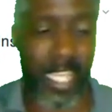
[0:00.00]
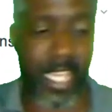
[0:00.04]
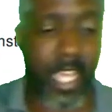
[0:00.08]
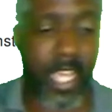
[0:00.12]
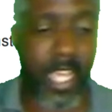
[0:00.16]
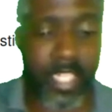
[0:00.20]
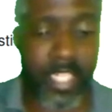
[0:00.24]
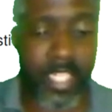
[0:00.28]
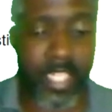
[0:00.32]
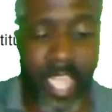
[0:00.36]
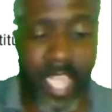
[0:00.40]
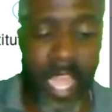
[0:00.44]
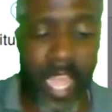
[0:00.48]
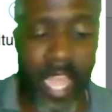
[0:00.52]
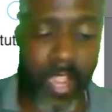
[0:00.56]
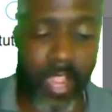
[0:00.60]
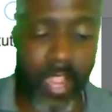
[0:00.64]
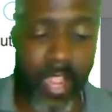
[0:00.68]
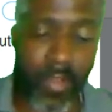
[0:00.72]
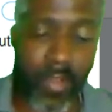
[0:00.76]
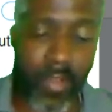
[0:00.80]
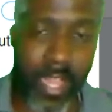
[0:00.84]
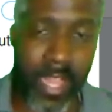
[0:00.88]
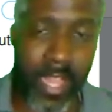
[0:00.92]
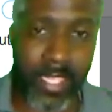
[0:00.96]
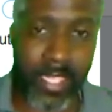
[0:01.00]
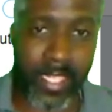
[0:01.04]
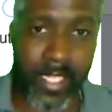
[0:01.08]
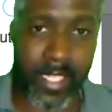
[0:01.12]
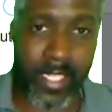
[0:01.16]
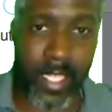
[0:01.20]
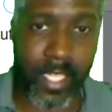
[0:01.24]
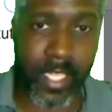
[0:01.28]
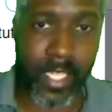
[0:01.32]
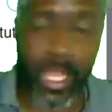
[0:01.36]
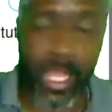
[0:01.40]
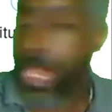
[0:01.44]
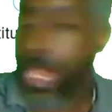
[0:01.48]
to the IRS.
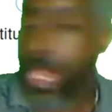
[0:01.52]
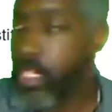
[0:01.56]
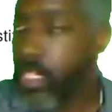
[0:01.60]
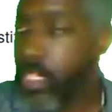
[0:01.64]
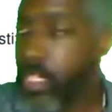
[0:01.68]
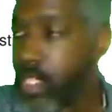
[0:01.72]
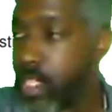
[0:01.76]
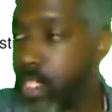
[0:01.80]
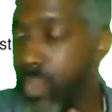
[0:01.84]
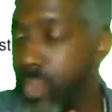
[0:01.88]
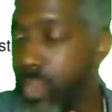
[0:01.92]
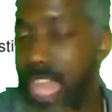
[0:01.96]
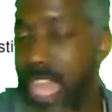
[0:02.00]
So